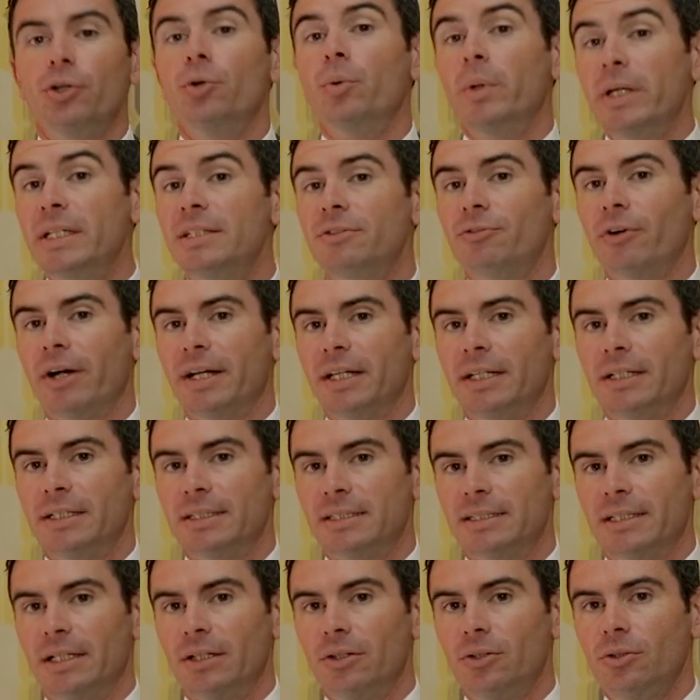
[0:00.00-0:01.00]
who is ready to
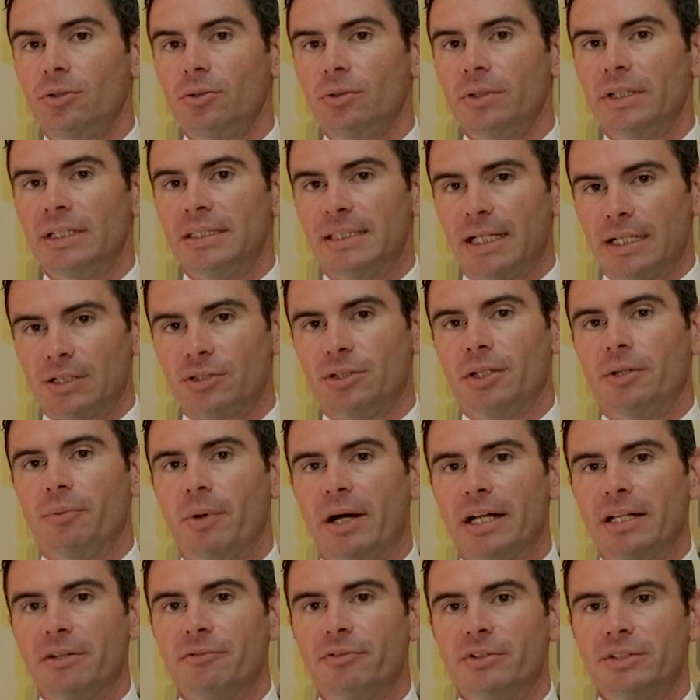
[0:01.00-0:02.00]
sell is actually
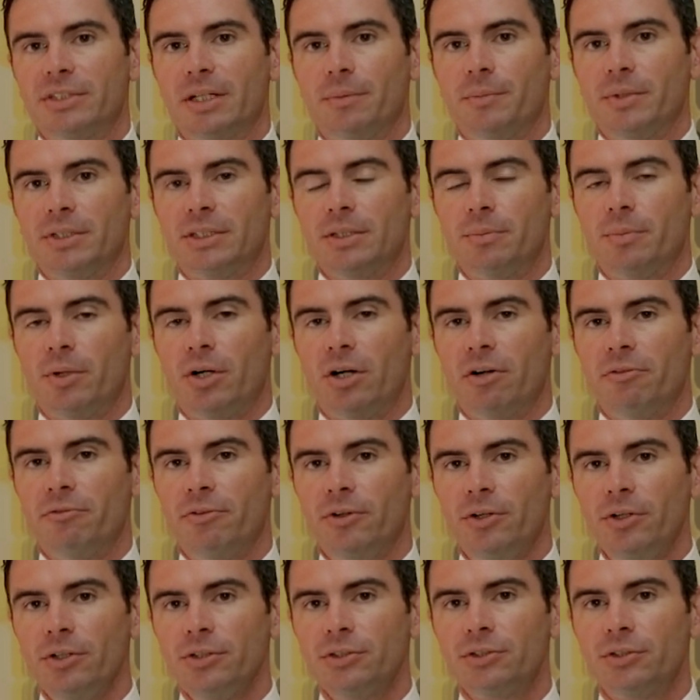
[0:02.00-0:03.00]
waiting for something to buy
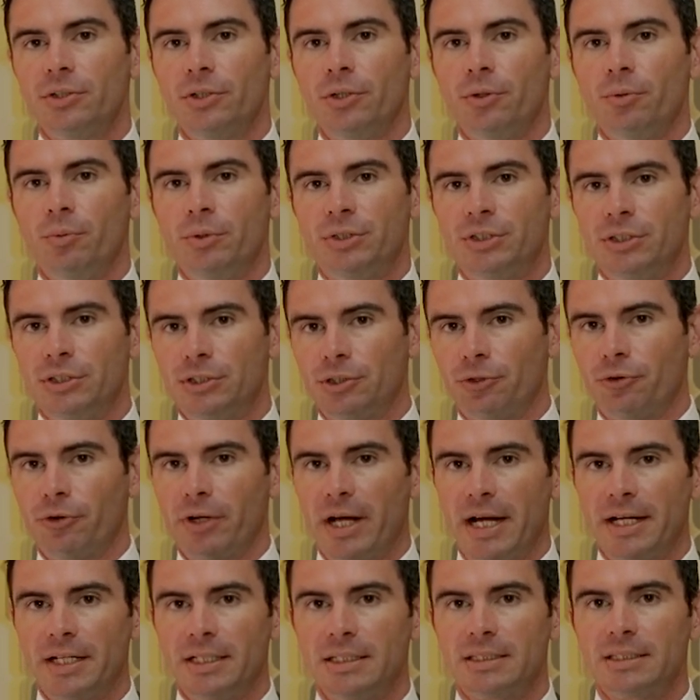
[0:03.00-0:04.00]
first, which is
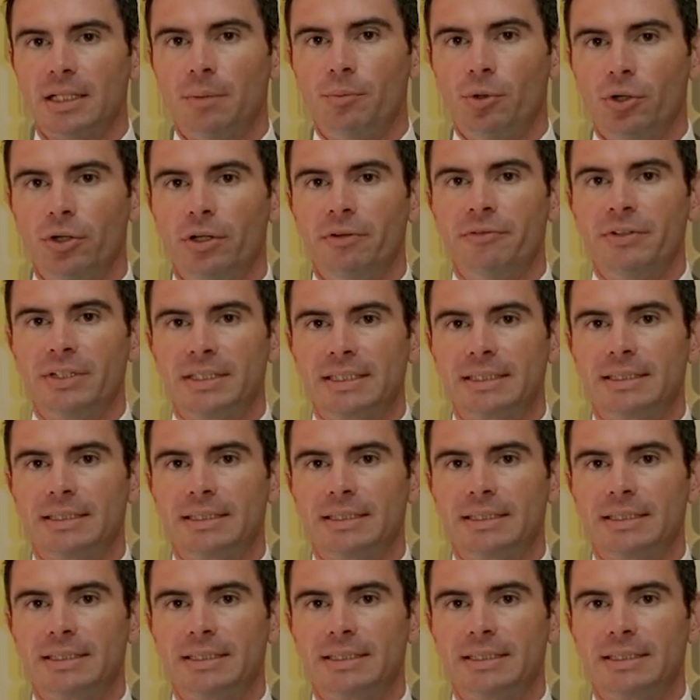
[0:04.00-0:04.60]
creating somewhat of a